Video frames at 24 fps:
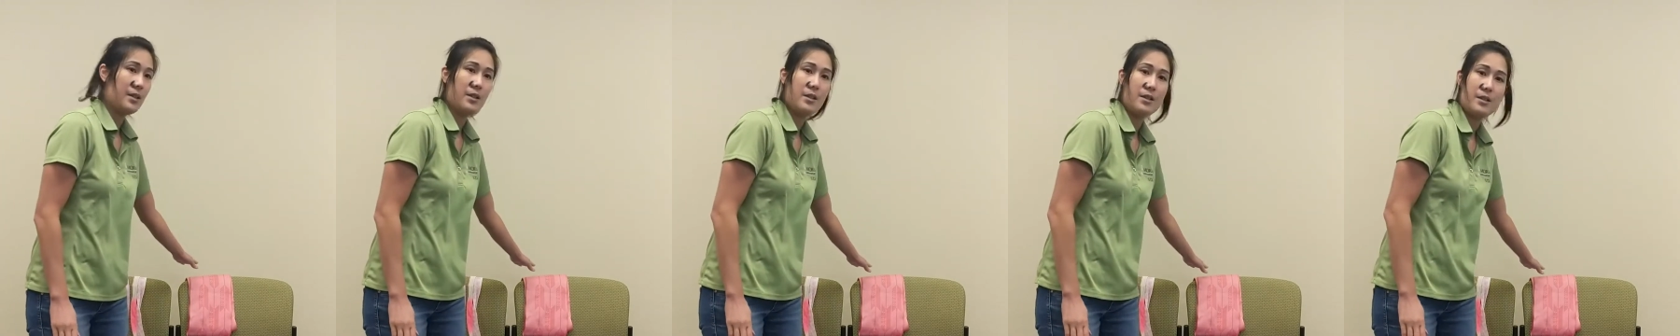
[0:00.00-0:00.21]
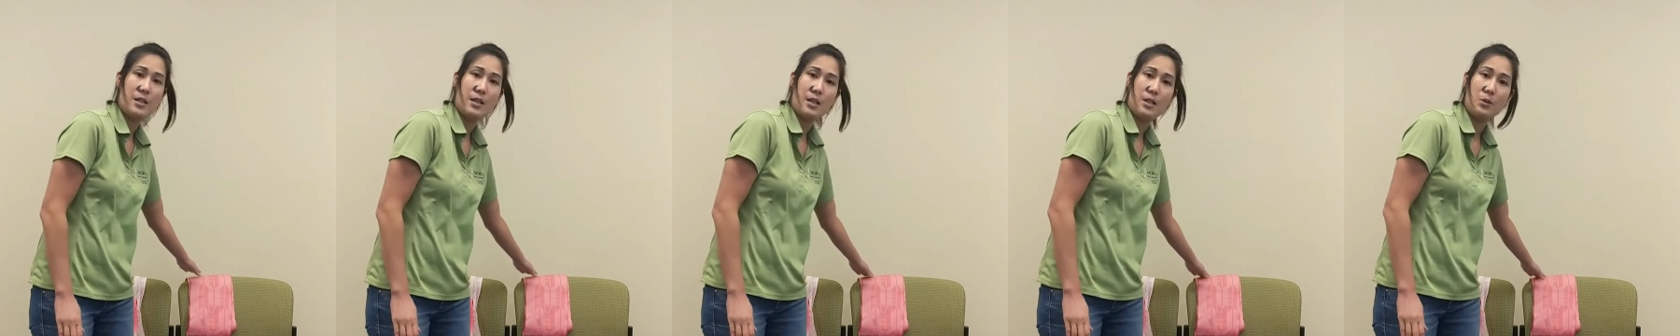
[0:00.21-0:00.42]

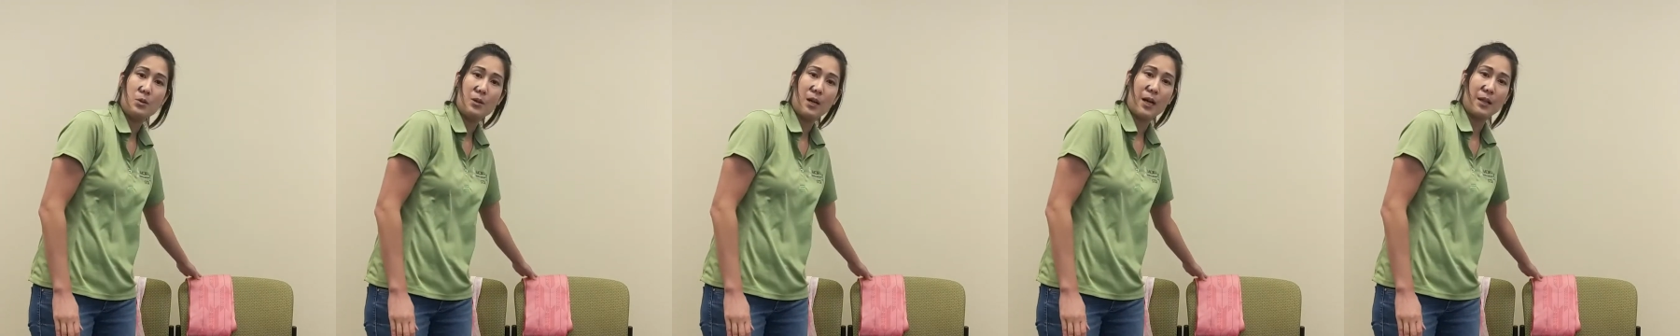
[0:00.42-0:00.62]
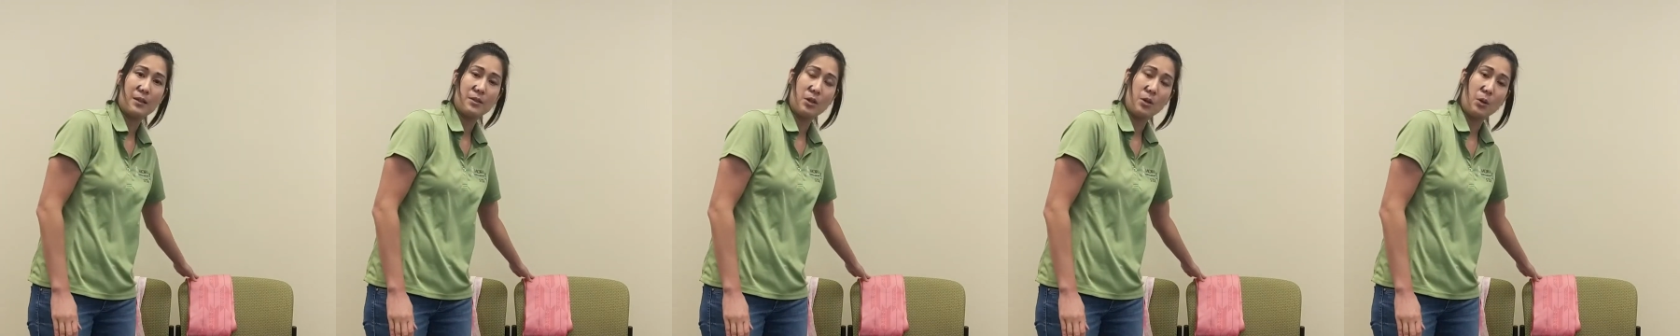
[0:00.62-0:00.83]
the
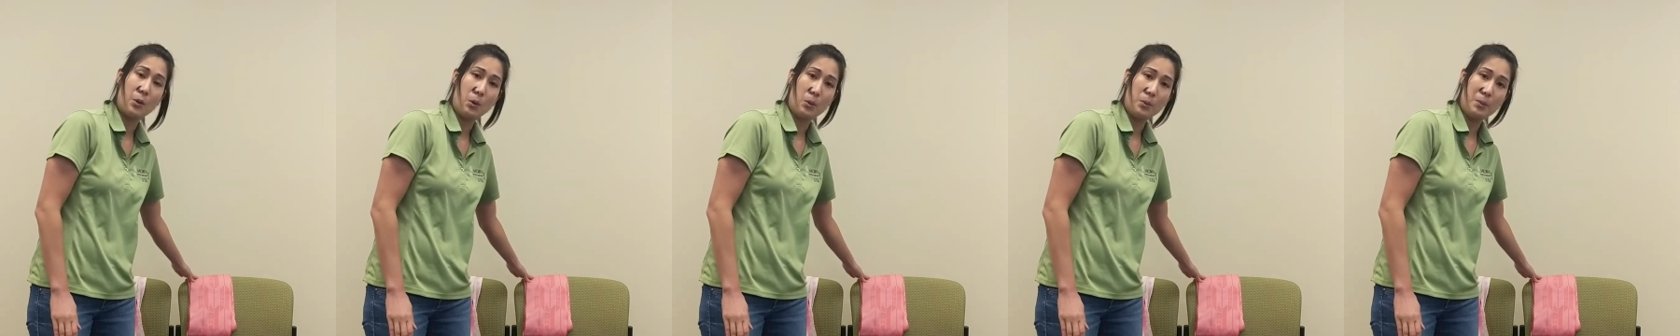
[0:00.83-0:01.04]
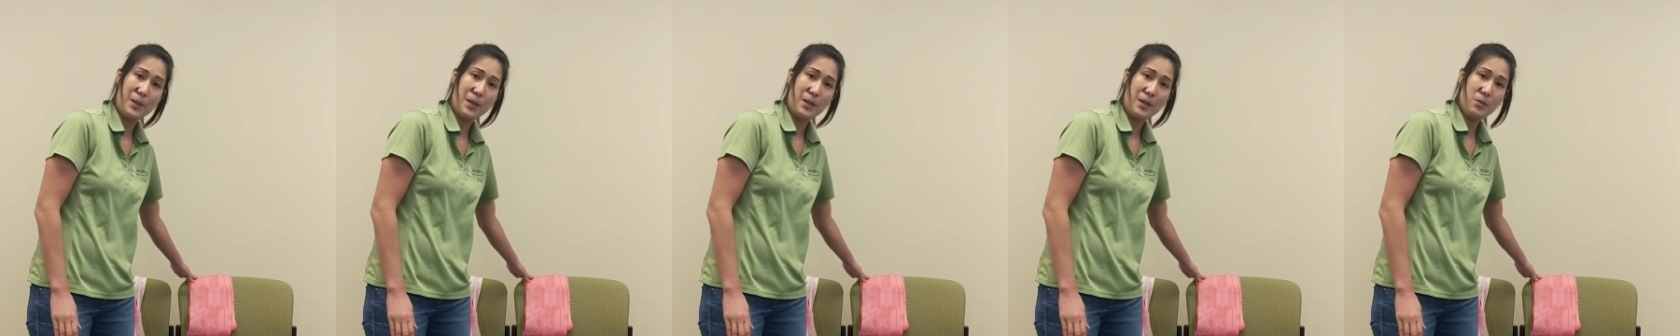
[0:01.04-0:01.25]
yukata
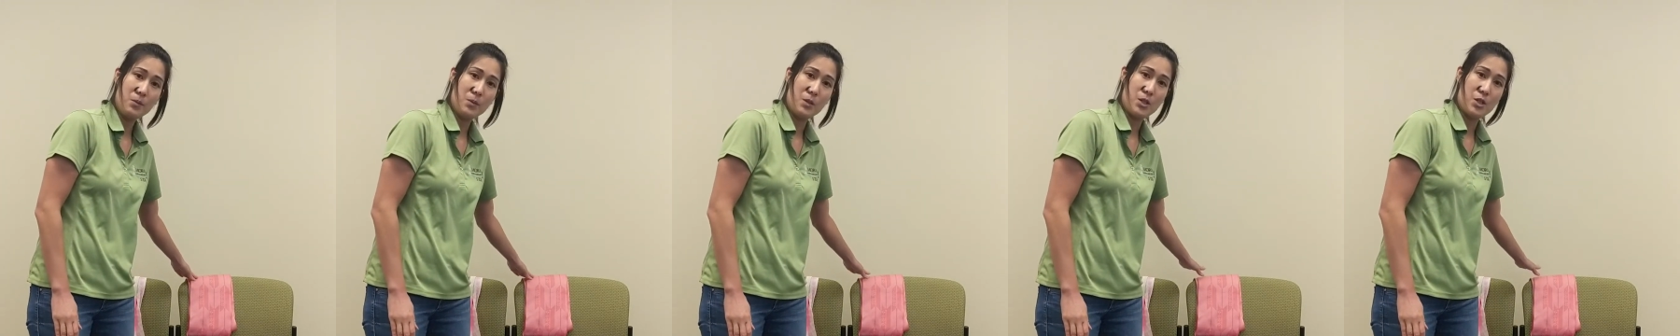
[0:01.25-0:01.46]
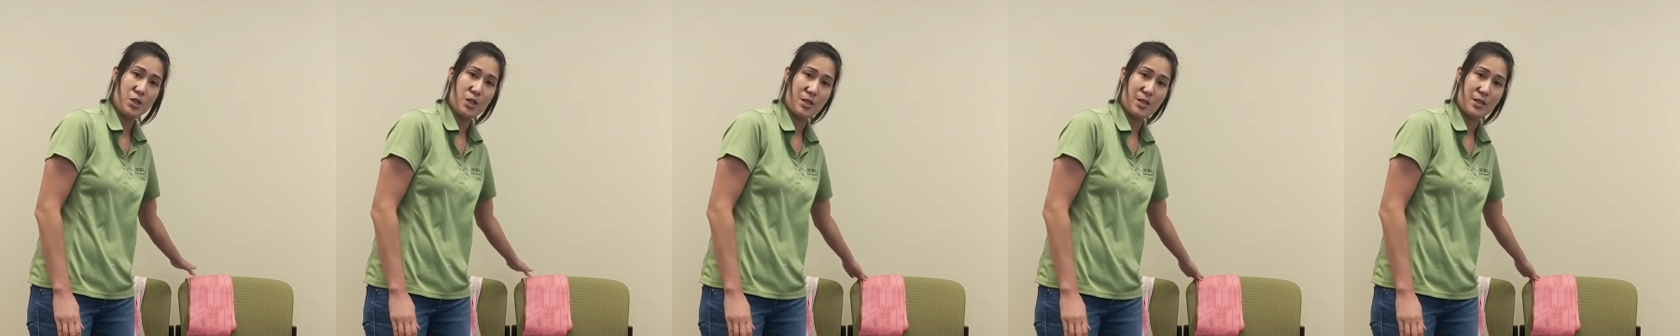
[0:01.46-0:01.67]
obi,
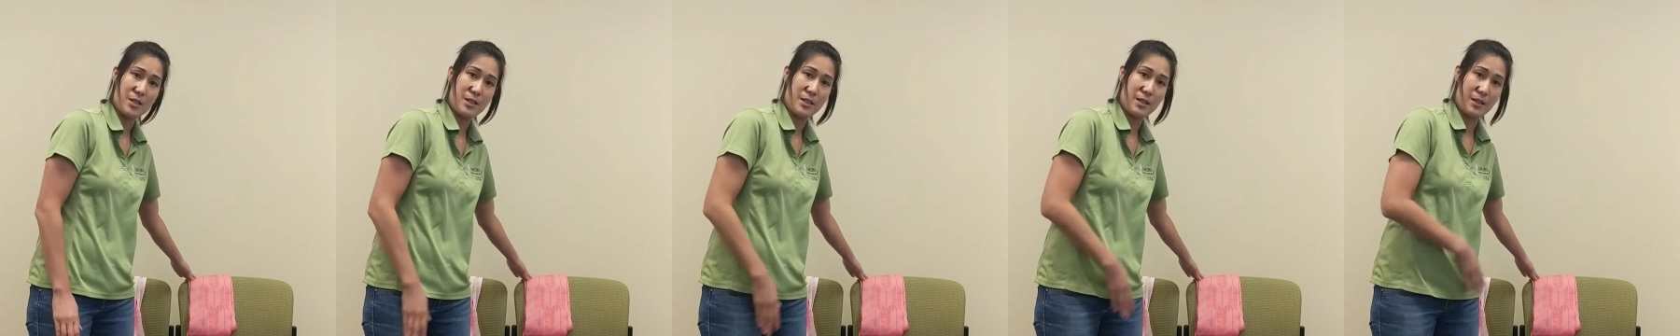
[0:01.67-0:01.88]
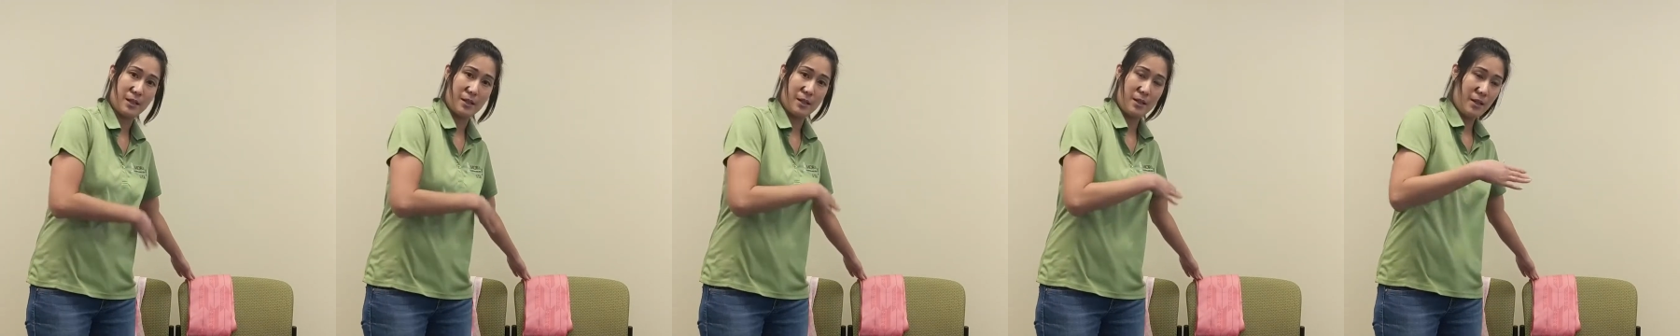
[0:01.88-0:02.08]
which is
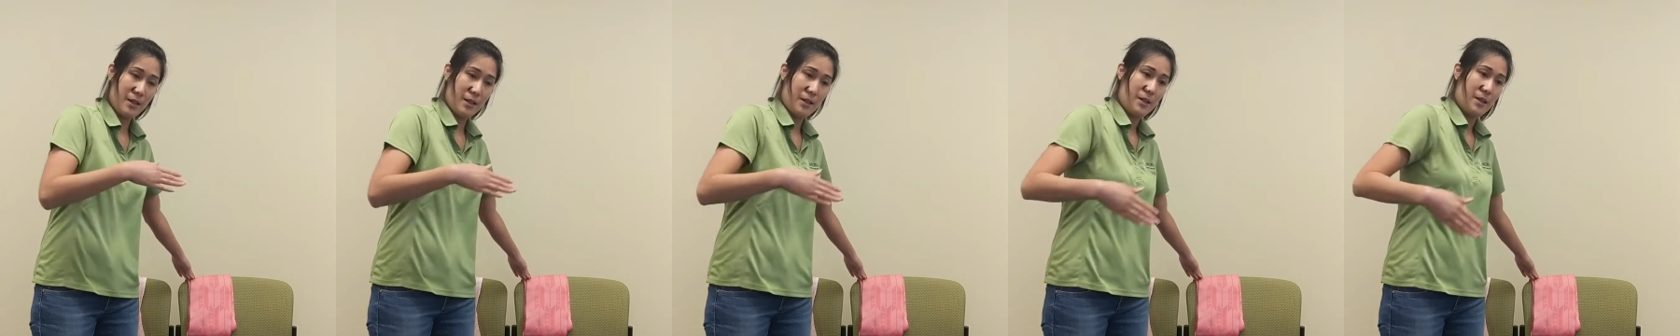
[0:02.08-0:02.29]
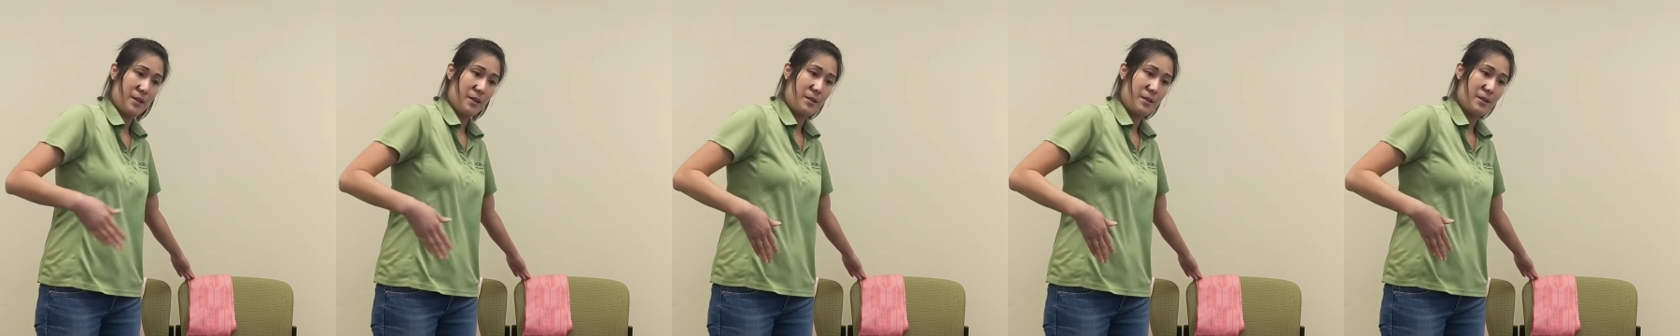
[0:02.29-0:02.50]
the
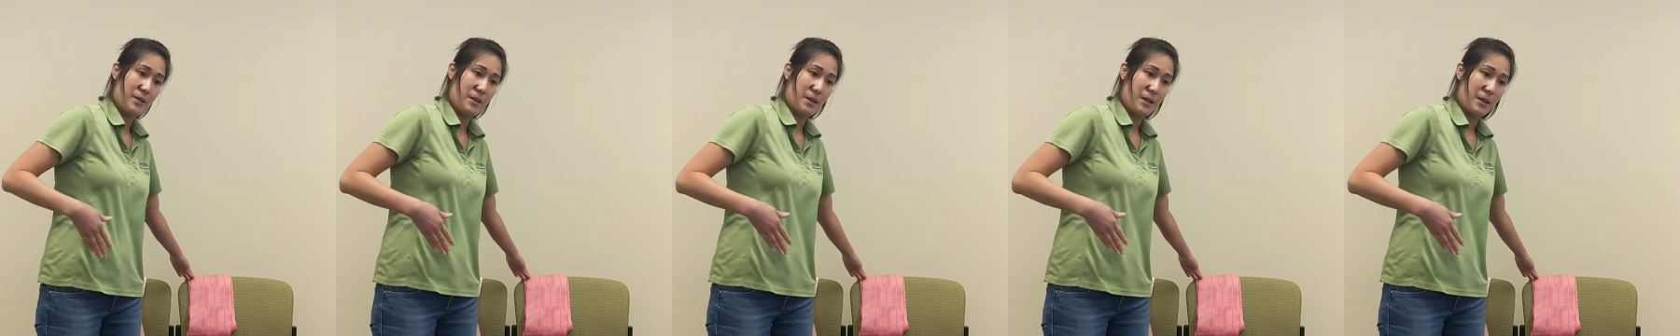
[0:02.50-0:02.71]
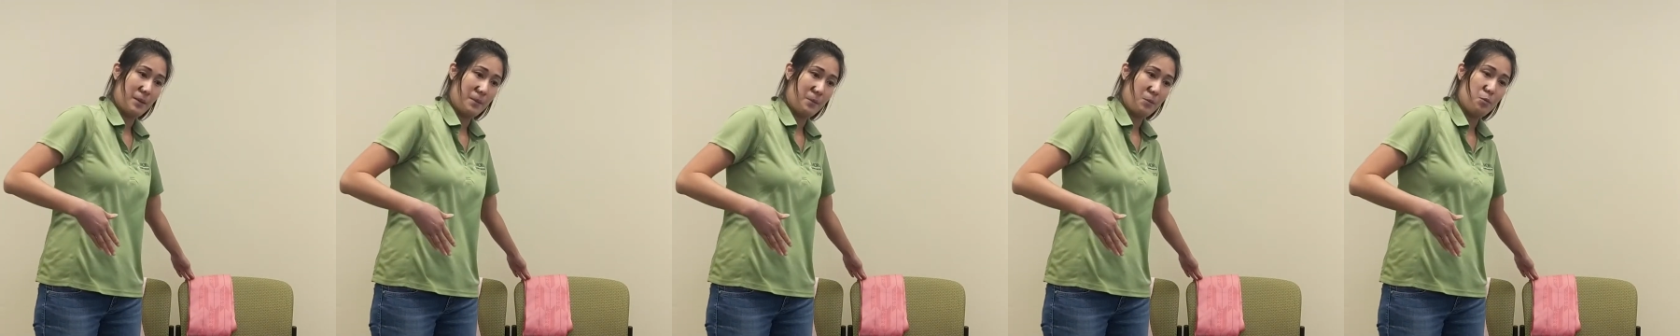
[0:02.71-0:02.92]

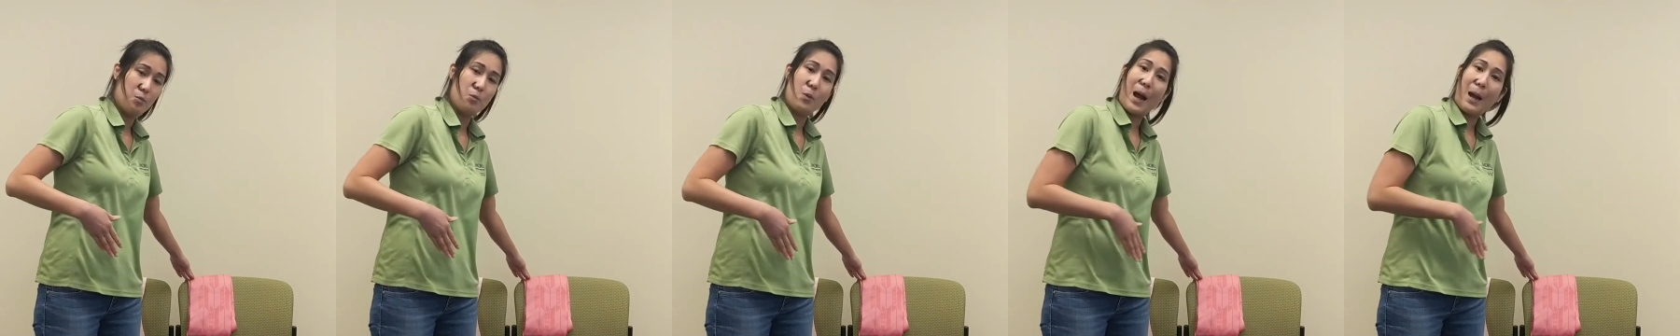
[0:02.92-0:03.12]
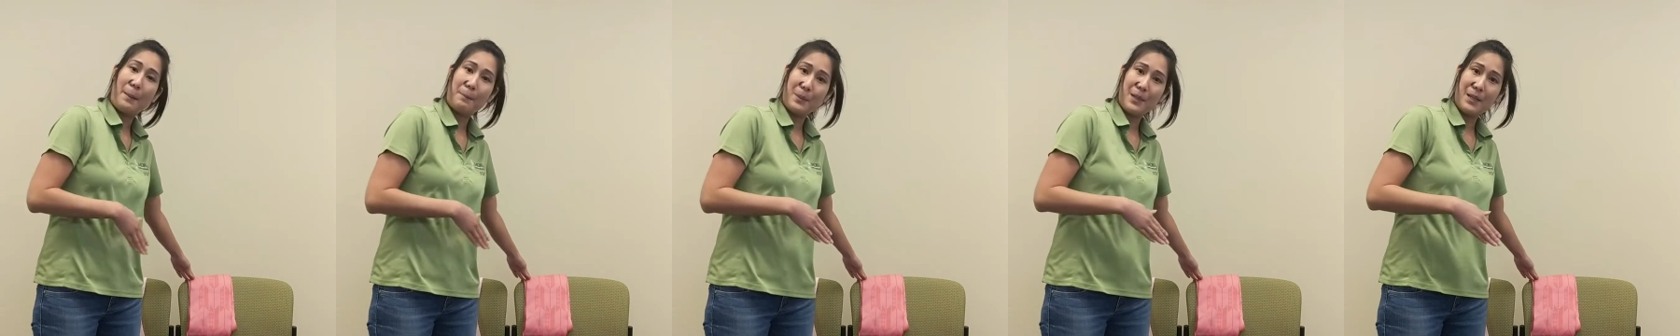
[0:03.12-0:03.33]

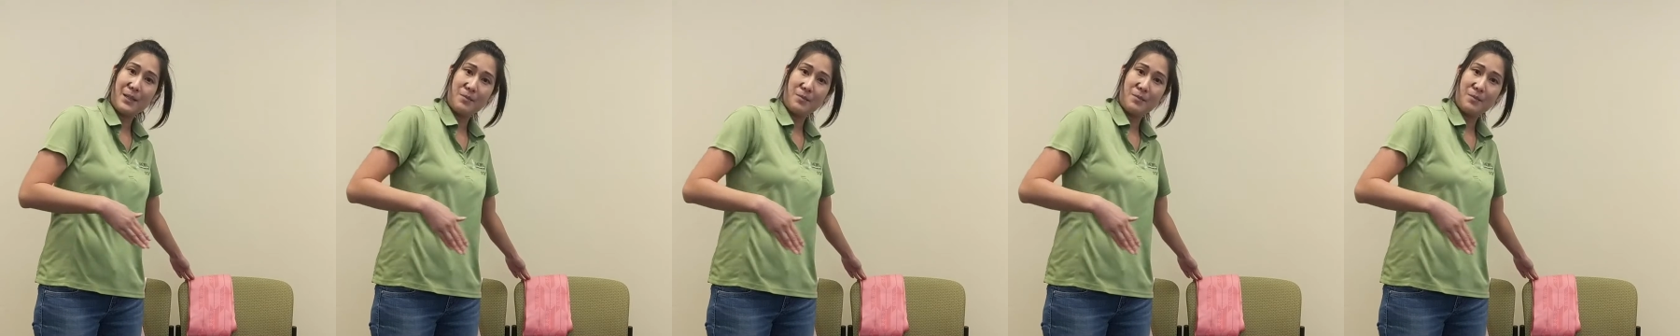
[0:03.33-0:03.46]
wrap